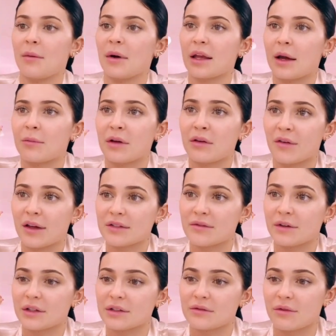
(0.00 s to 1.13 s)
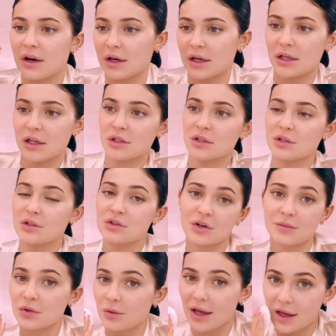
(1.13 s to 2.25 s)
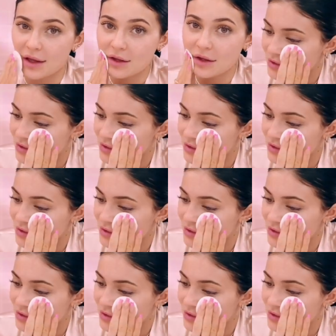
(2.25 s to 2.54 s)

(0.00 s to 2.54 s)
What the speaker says: Again, my face feels very stripped away.